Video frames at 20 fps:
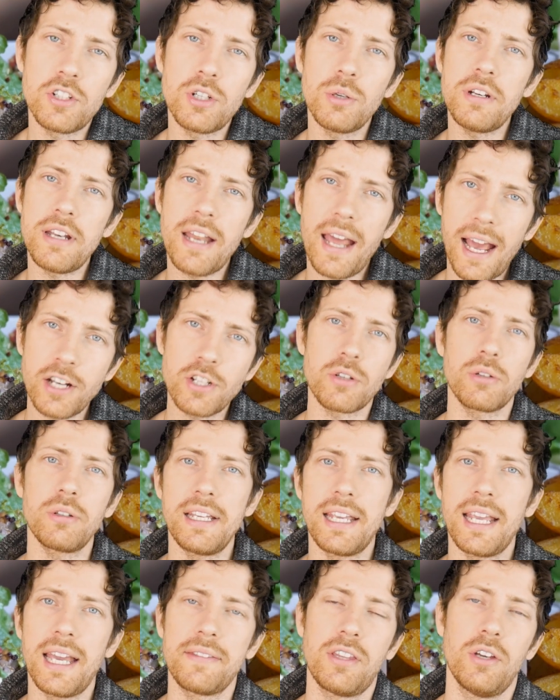to
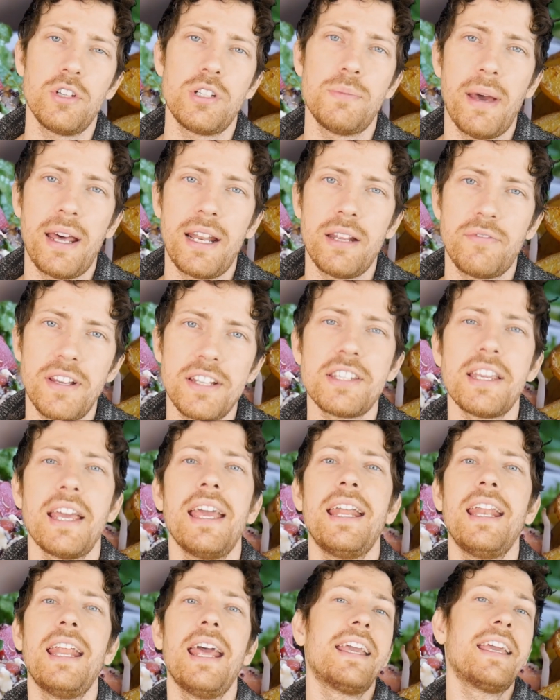naturally get those benefits
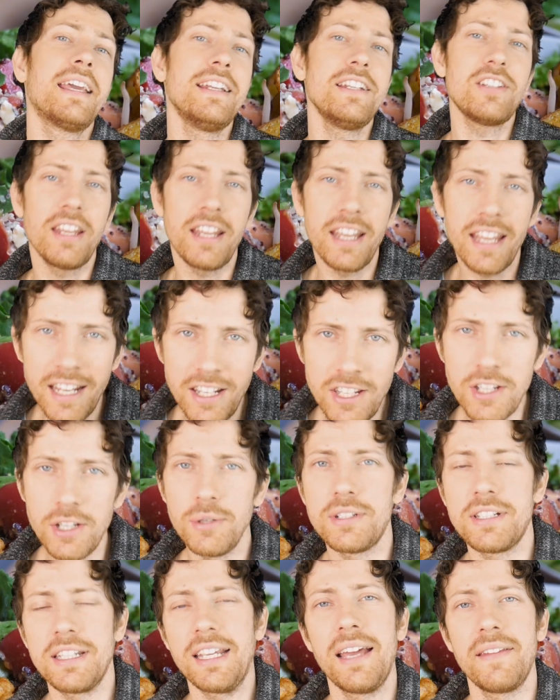and
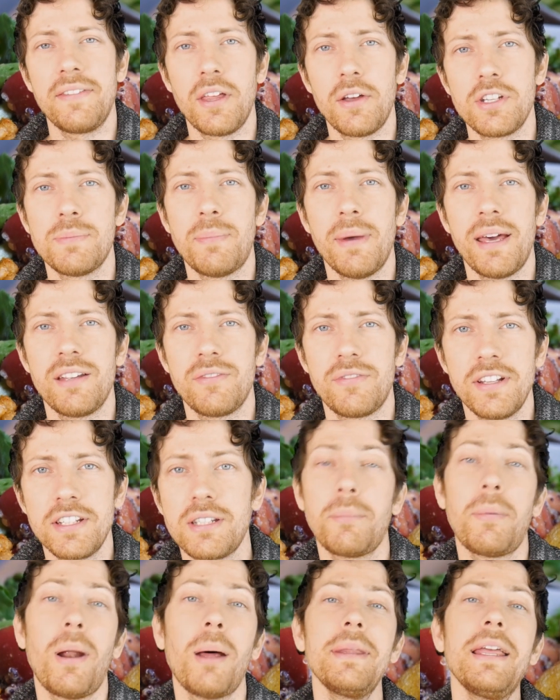continue to get those benefits
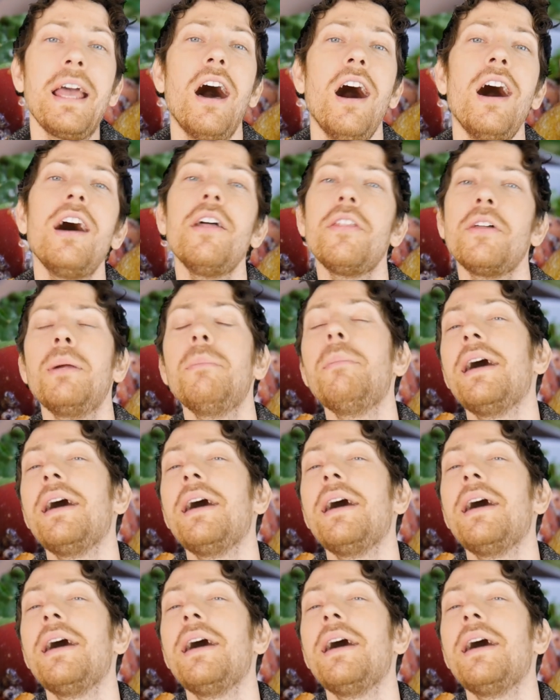and probably other